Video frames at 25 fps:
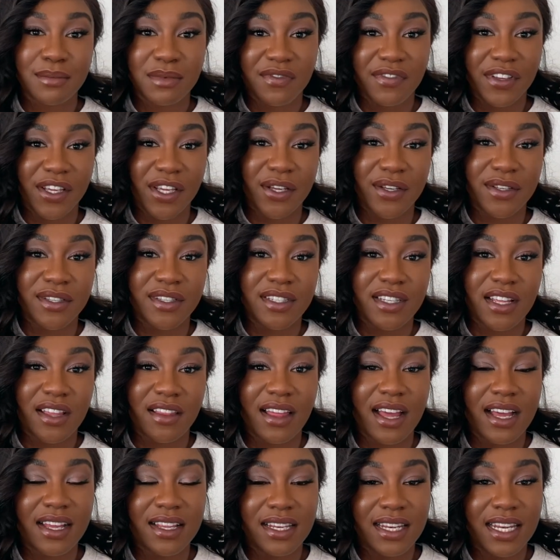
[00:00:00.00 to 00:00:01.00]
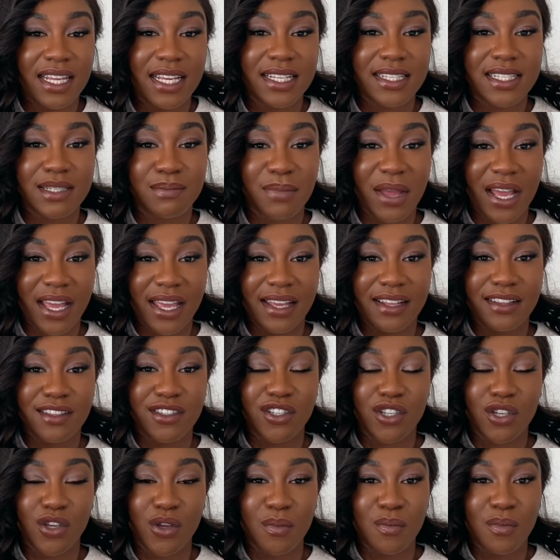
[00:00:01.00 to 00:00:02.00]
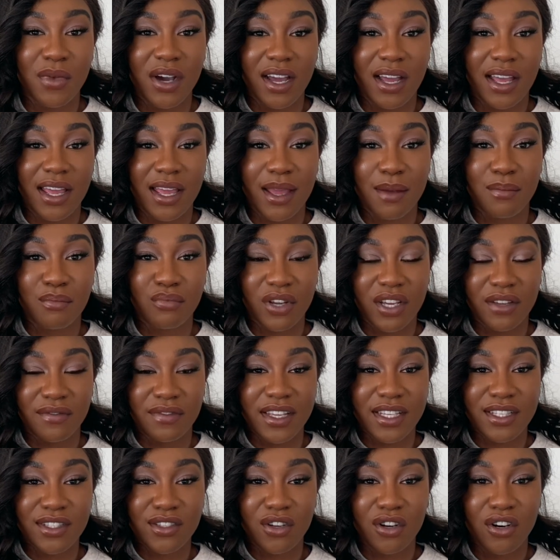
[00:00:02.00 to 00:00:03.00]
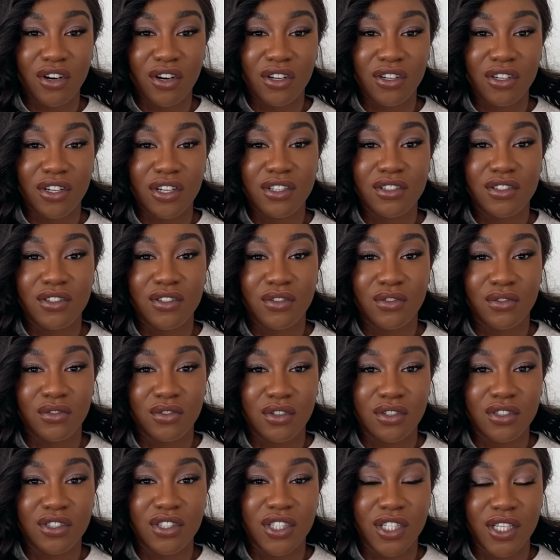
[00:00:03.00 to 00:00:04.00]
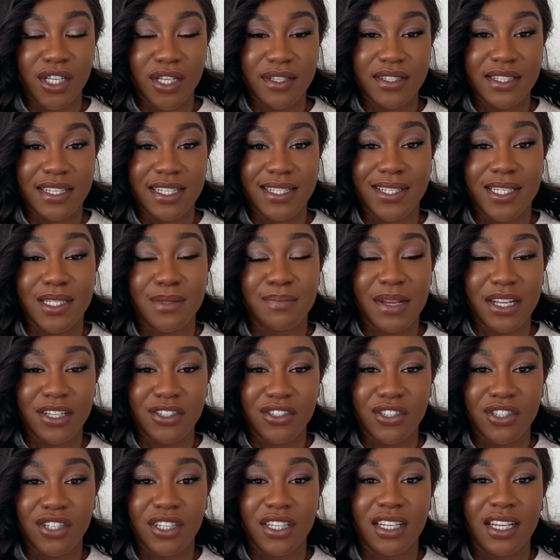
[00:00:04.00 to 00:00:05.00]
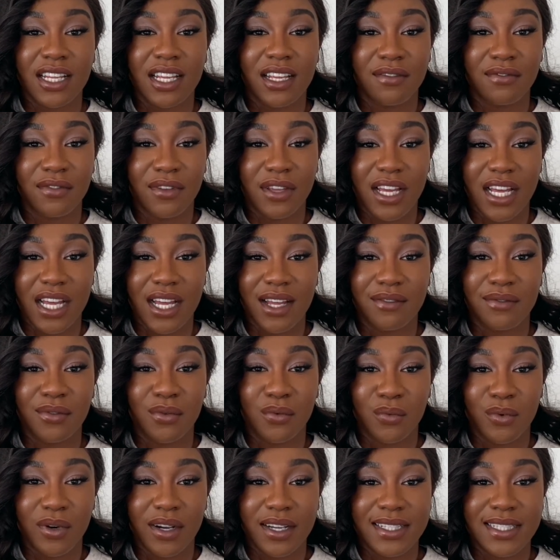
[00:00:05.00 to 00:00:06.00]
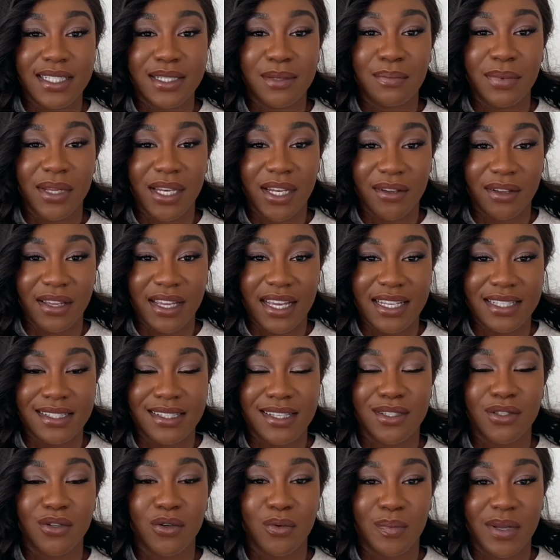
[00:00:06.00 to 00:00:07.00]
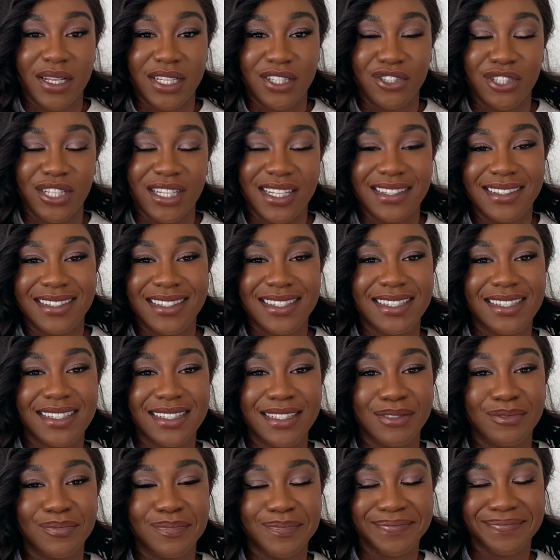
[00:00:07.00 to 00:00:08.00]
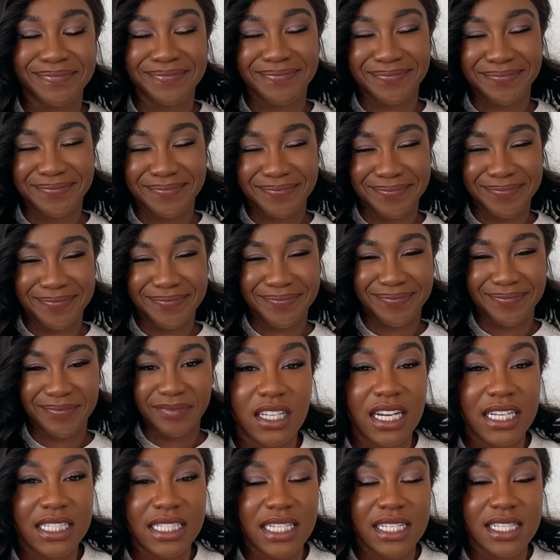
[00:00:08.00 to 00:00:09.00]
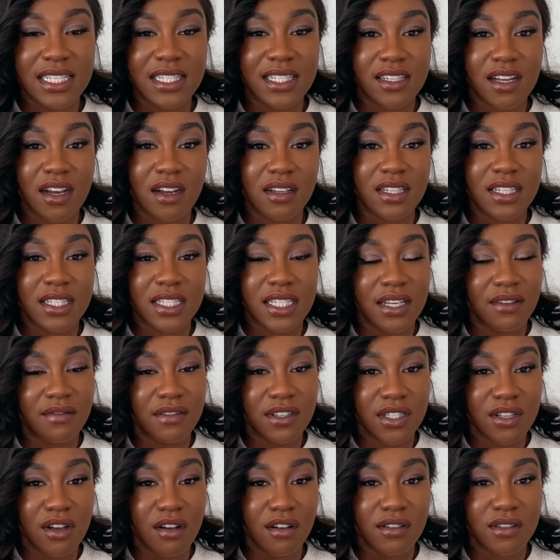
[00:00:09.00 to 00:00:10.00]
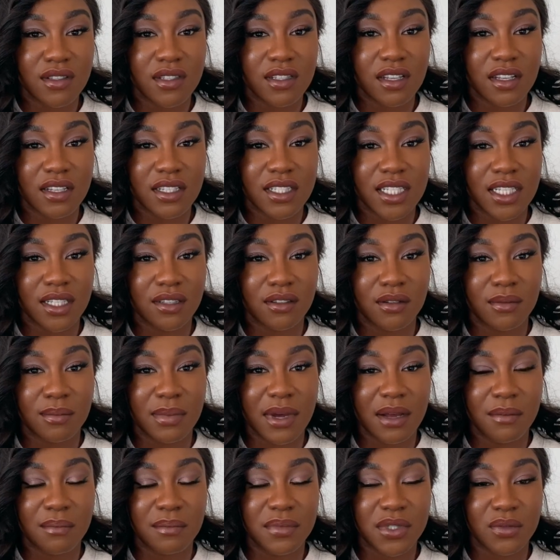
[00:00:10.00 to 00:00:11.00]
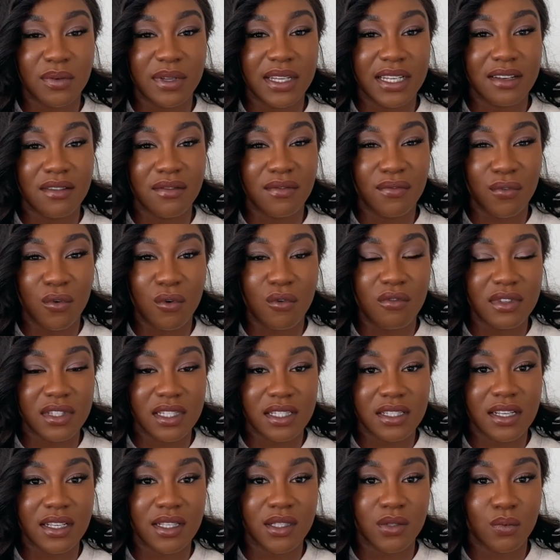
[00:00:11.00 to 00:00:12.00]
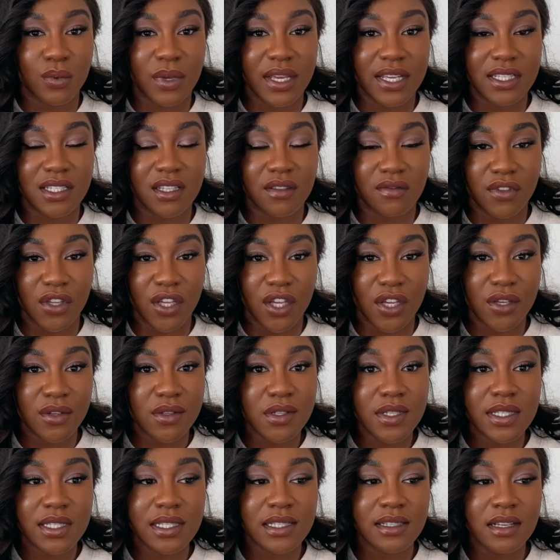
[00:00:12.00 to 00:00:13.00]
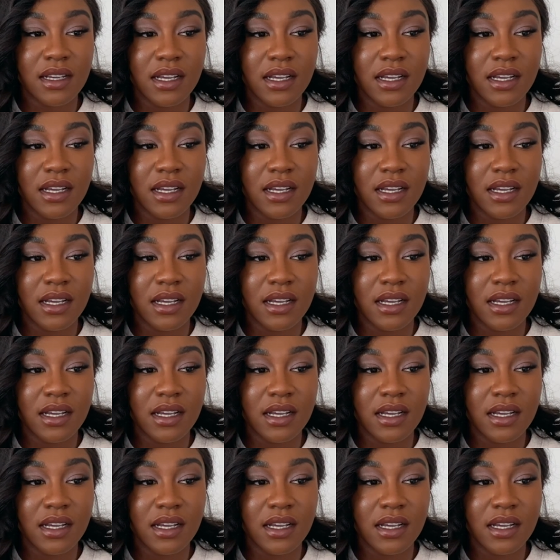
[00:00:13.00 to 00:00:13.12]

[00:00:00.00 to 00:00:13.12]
for you, so that links back into my previous con. Do not use the suspension if you have white pillowcases or bed sheets. I didn't start to see results until about between 4 and 6 weeks of use.